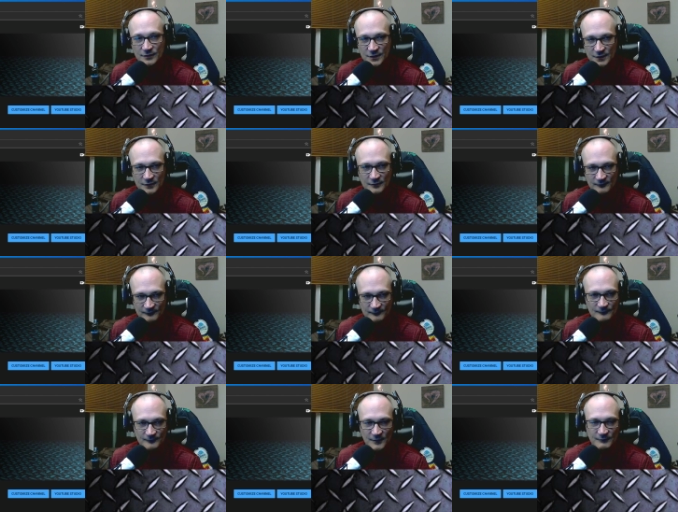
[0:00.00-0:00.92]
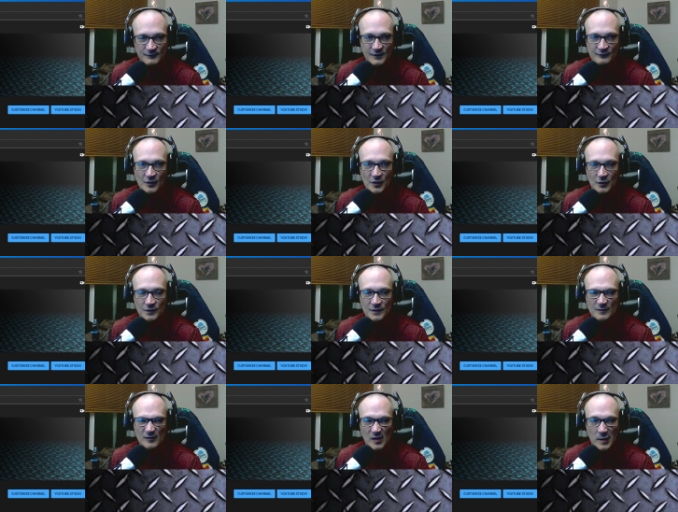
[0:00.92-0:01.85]
to 50 views
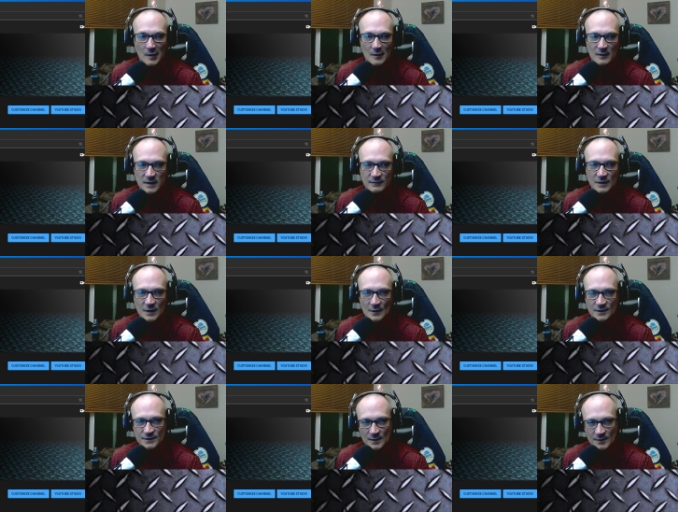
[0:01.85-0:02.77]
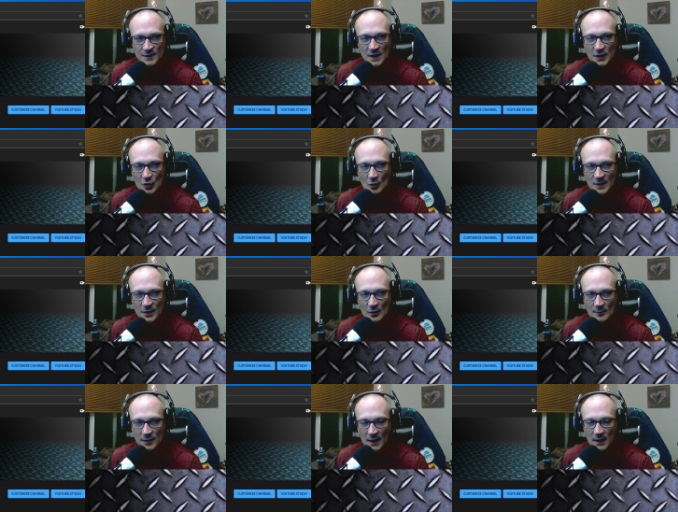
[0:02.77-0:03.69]
a video, even though it's something I normally
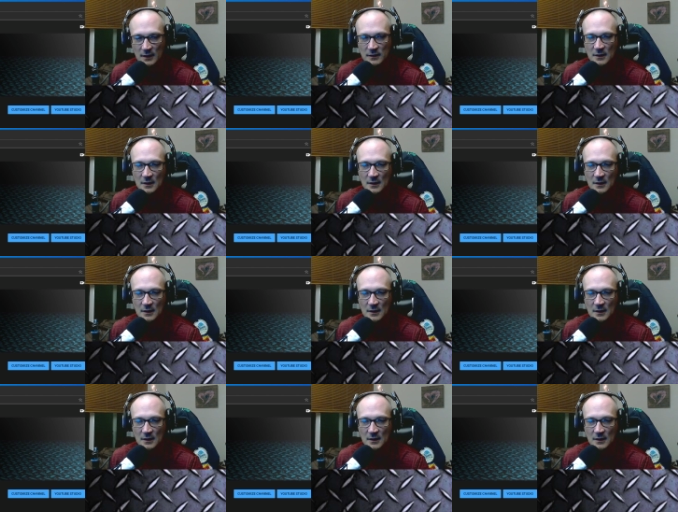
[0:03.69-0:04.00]
don't play.